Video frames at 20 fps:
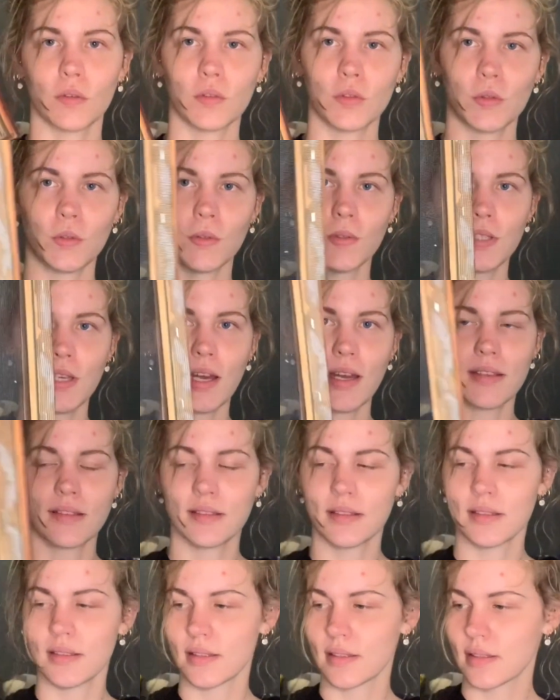two
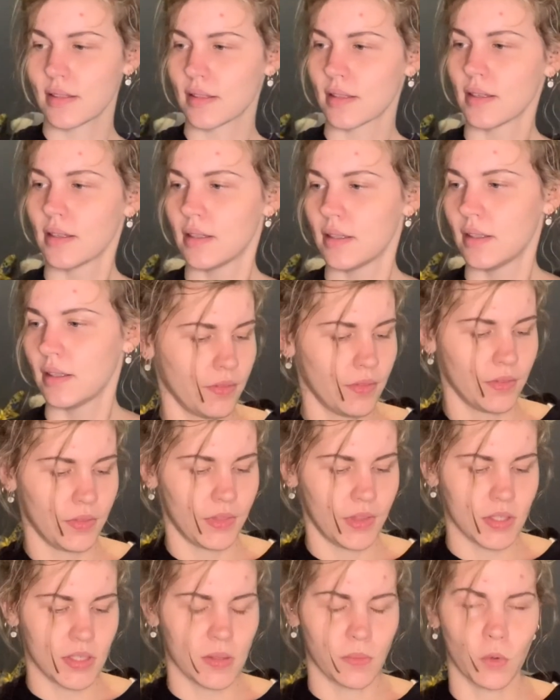sizes. The
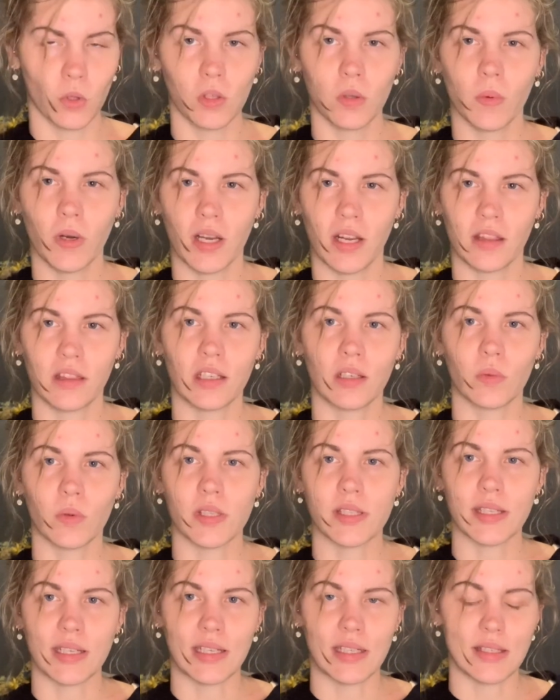smaller one I think
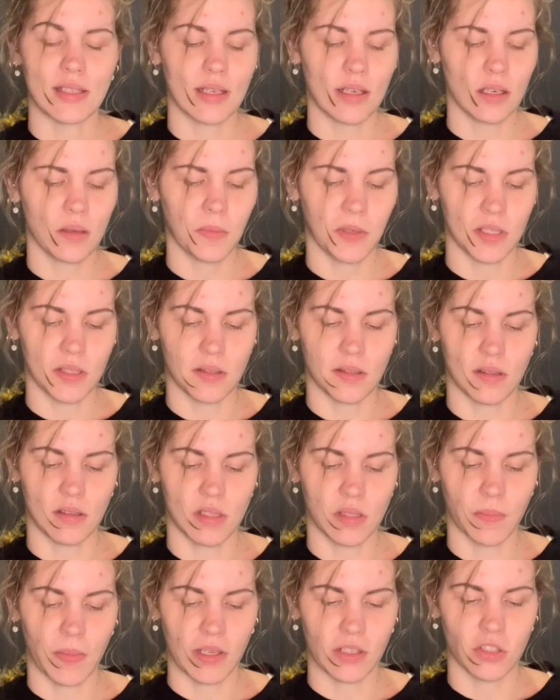was easier because the
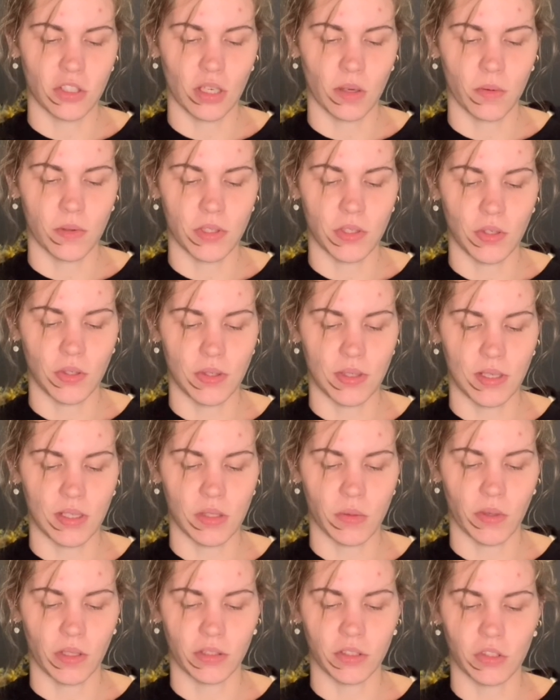sponge I was using as
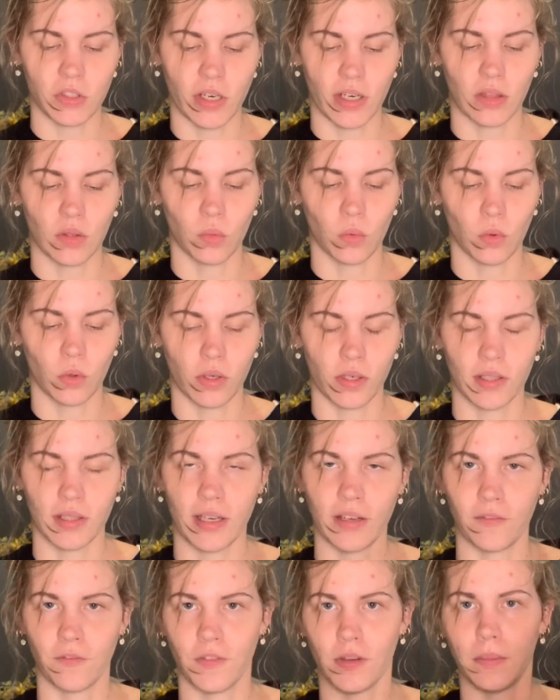well to drain the water
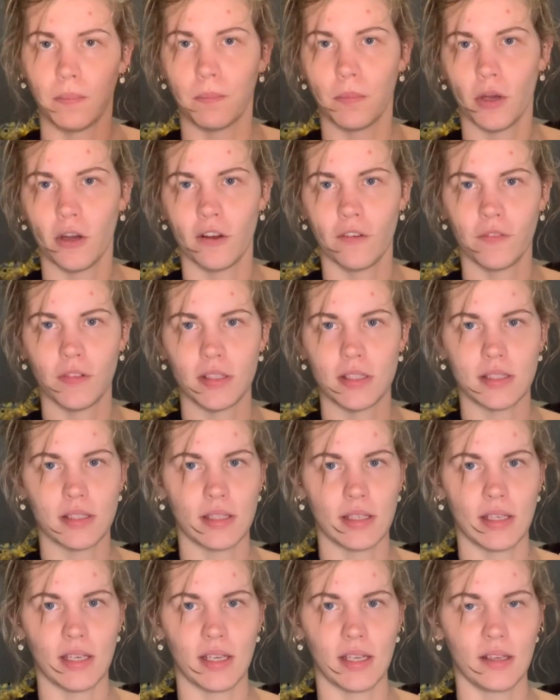like fit
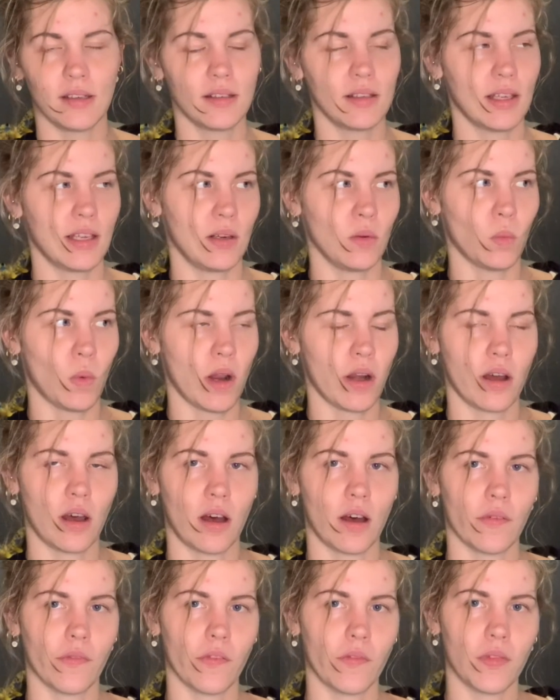perfectly in one
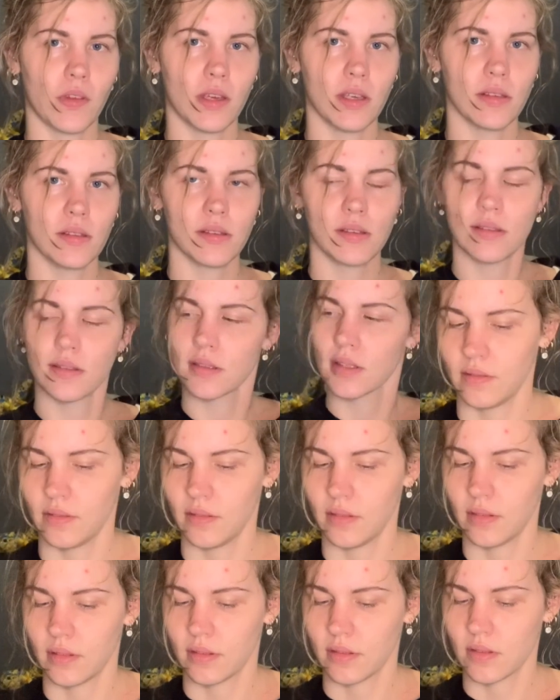half of this,
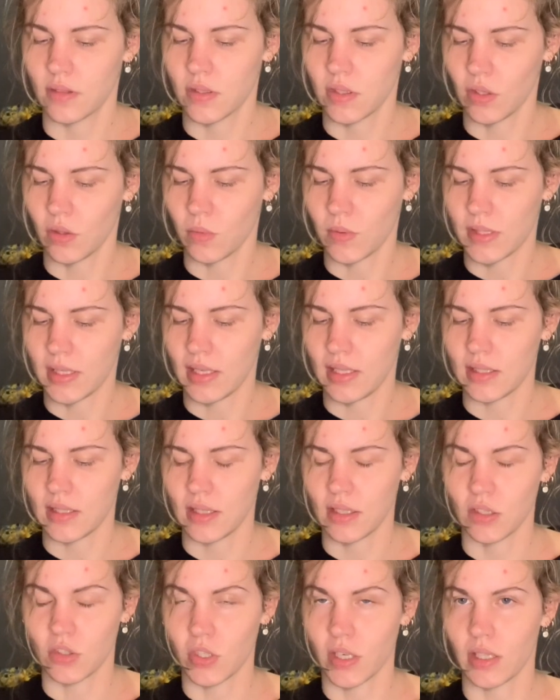so it was easy
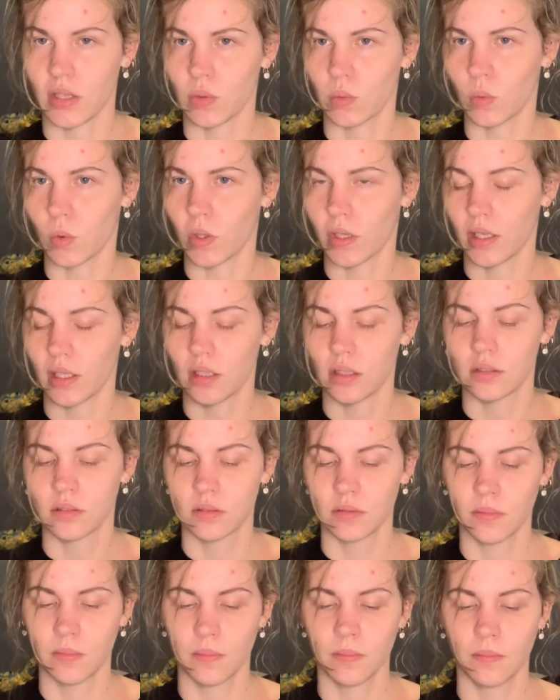to drain the water.
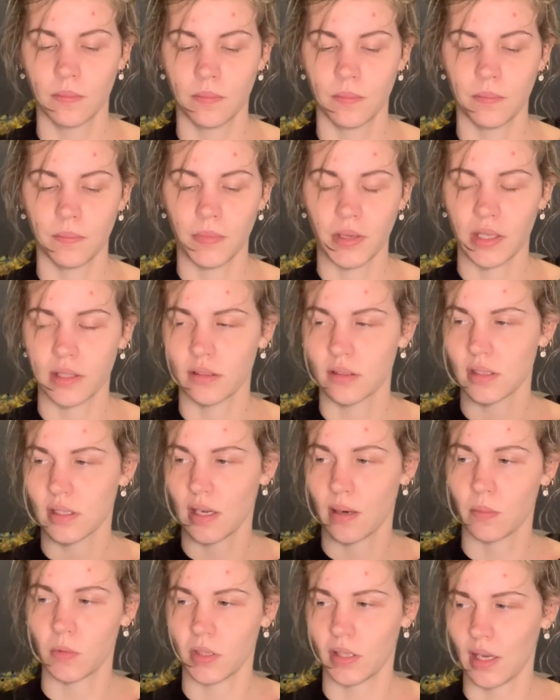But
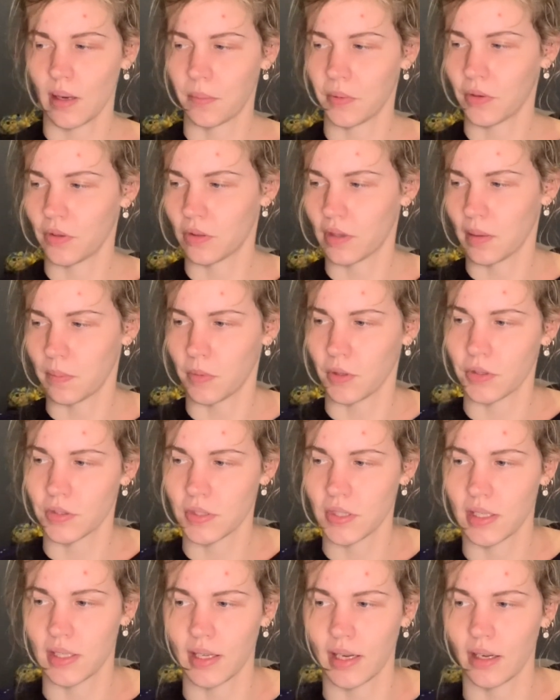I'm really happy that they both
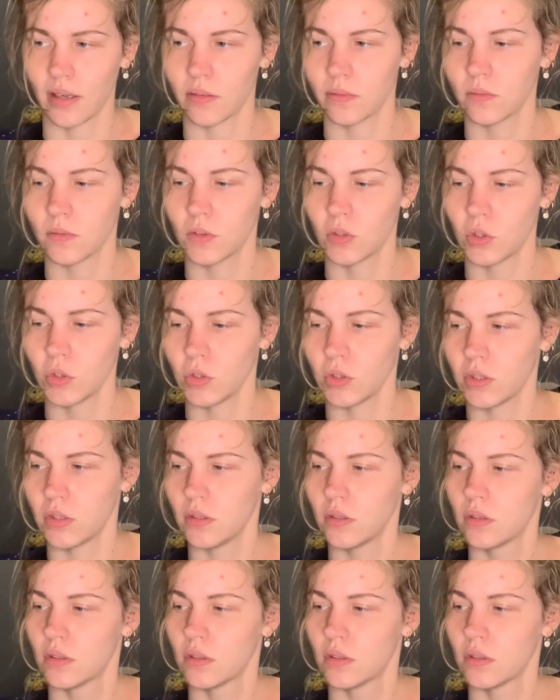turned out good.